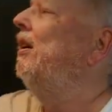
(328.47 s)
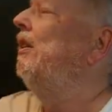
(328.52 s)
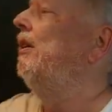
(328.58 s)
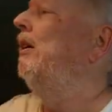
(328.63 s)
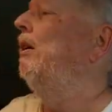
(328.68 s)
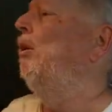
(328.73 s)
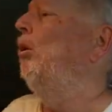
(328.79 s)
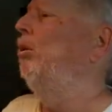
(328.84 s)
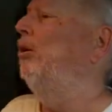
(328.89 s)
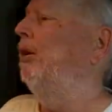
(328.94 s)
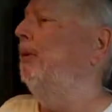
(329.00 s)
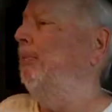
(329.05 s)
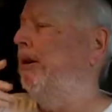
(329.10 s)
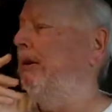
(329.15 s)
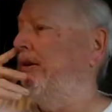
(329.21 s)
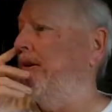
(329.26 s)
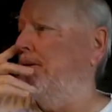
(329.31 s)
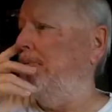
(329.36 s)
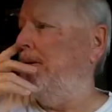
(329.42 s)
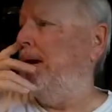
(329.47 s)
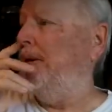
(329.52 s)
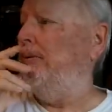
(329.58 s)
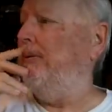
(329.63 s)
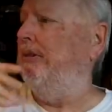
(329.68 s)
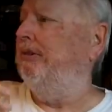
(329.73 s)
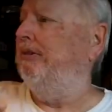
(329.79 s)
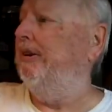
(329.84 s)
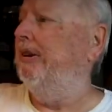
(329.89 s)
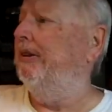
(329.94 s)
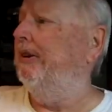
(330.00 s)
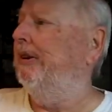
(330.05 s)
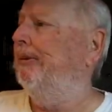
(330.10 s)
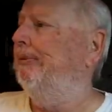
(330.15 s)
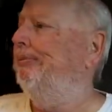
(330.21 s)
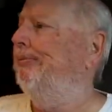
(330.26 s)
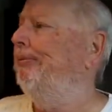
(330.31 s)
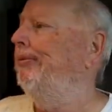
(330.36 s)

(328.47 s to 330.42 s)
they'll hold up better than pipe cleaners, I think.